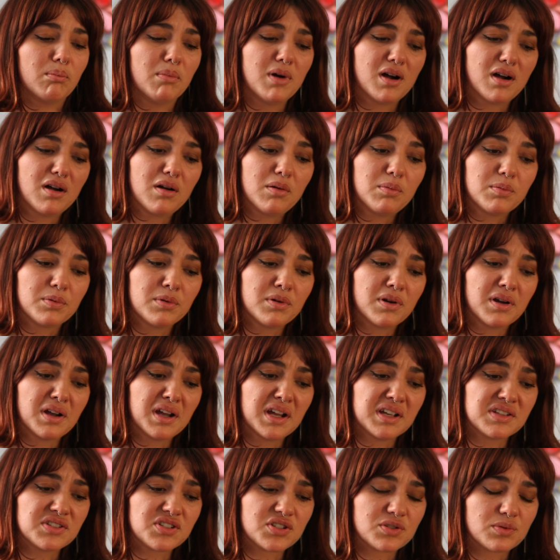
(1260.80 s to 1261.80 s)
My
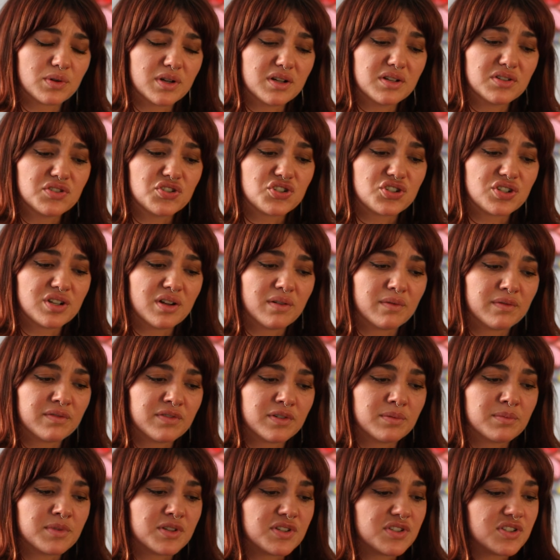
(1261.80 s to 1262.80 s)
brain's twitching
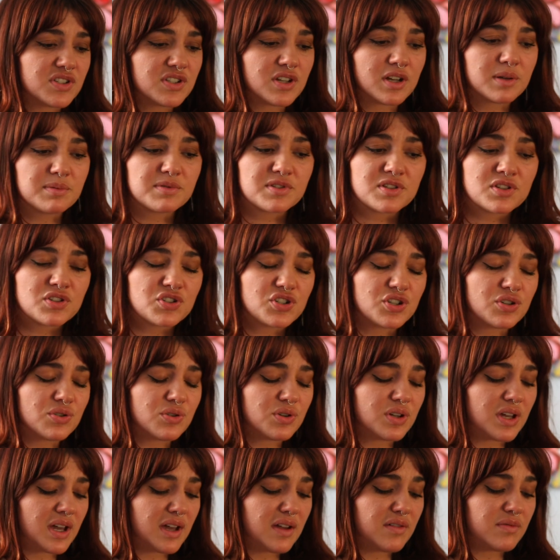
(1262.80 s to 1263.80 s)
from the substance you
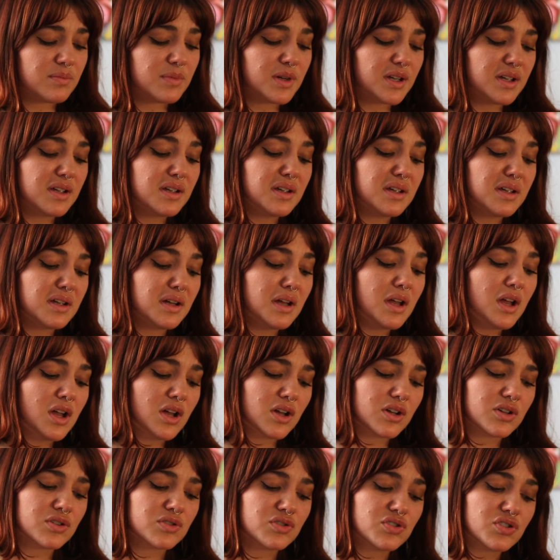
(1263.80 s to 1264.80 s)
gave me,
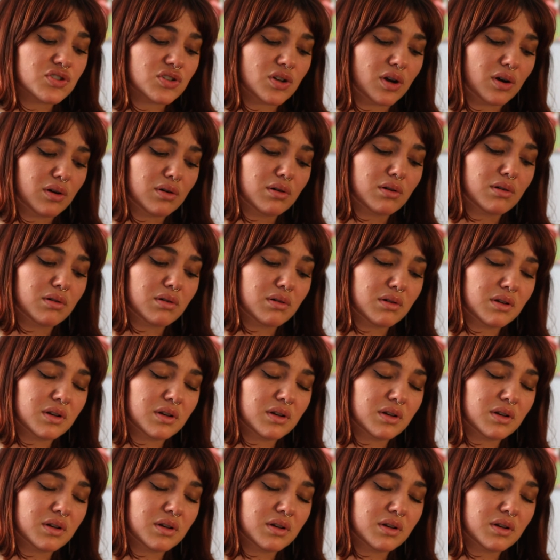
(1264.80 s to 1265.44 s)
and so